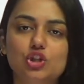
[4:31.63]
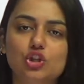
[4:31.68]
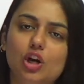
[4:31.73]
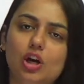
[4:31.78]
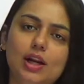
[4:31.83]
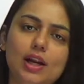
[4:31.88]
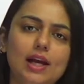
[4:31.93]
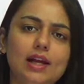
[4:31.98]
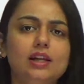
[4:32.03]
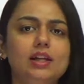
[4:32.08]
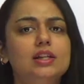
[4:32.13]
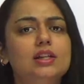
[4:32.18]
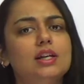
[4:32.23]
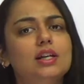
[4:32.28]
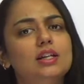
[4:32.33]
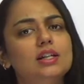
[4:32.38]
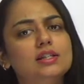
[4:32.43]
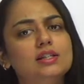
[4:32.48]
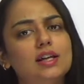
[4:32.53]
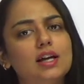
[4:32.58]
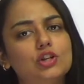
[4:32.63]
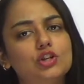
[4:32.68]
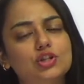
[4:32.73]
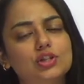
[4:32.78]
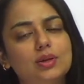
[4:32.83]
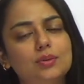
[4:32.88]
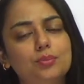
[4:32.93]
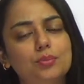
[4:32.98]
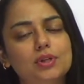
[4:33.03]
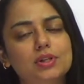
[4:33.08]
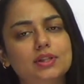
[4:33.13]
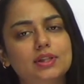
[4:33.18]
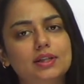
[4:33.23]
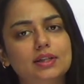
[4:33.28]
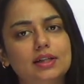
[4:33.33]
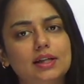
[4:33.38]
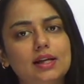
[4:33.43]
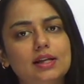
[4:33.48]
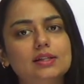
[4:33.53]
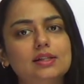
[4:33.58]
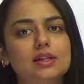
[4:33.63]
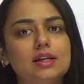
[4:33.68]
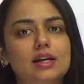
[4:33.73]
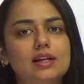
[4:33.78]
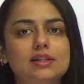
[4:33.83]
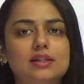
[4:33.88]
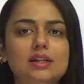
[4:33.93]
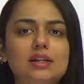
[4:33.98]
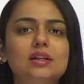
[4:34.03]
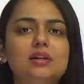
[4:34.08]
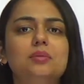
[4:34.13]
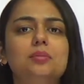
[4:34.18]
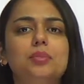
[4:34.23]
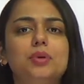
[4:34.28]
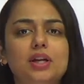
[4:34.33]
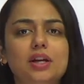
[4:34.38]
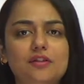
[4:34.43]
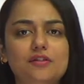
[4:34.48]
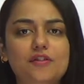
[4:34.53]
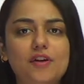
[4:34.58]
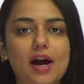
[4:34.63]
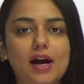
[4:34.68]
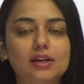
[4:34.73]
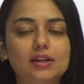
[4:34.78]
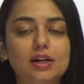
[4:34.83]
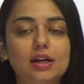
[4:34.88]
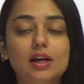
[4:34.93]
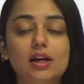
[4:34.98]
or any such simple sentence, it's going to be a fact.